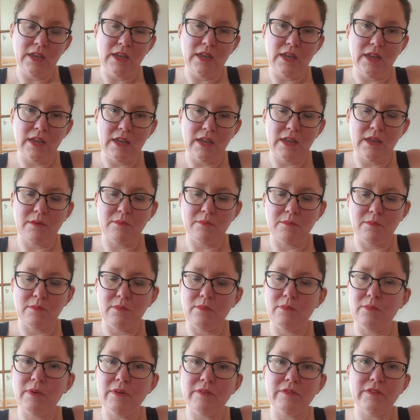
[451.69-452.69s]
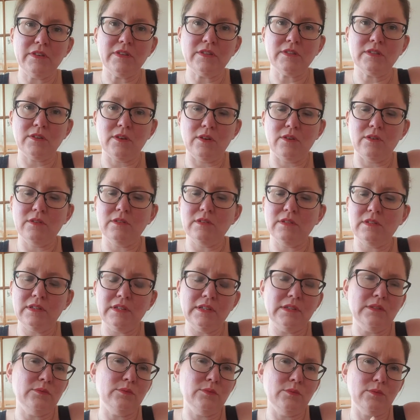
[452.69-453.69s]
whether it's got
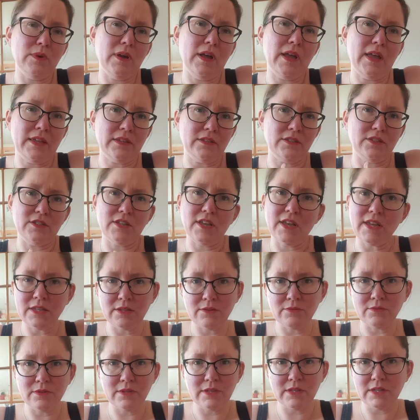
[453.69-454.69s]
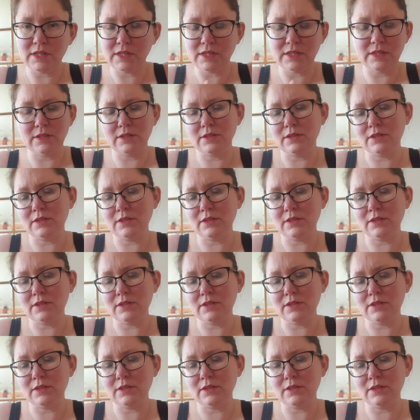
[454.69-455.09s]
little antennae,